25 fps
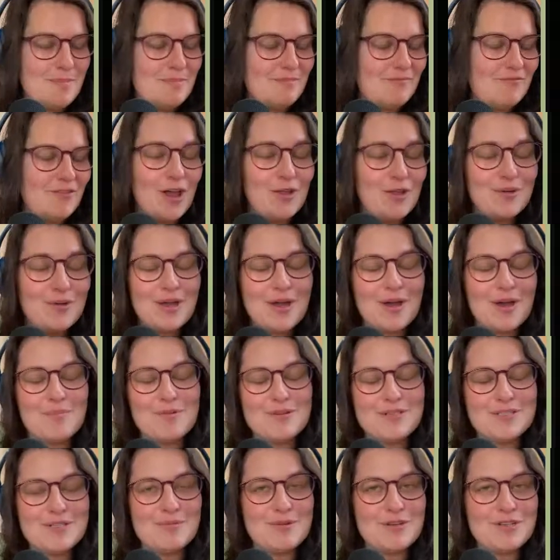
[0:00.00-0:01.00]
following up
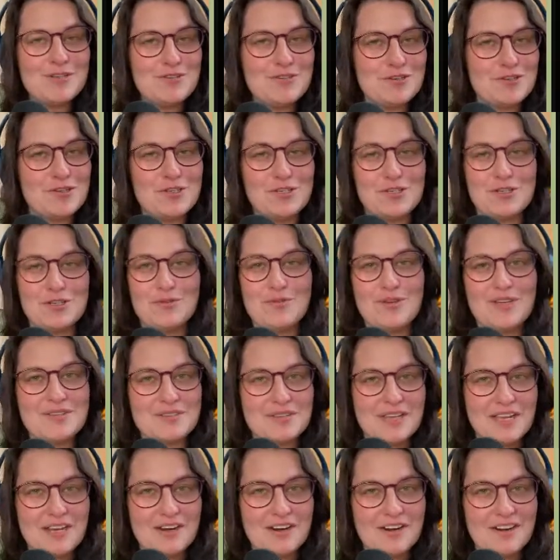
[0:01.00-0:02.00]
with someone just 2 weeks
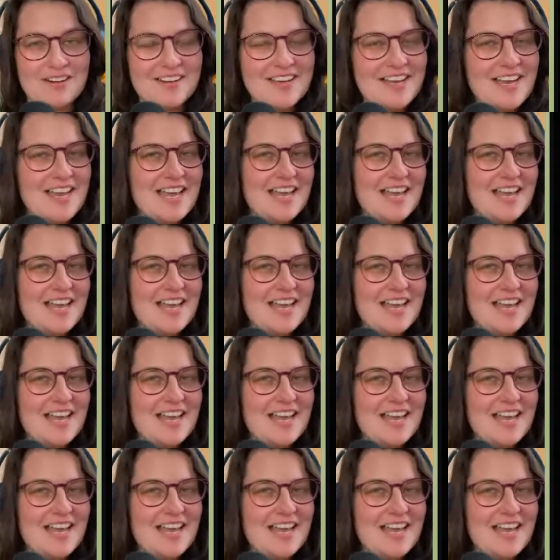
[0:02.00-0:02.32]
later,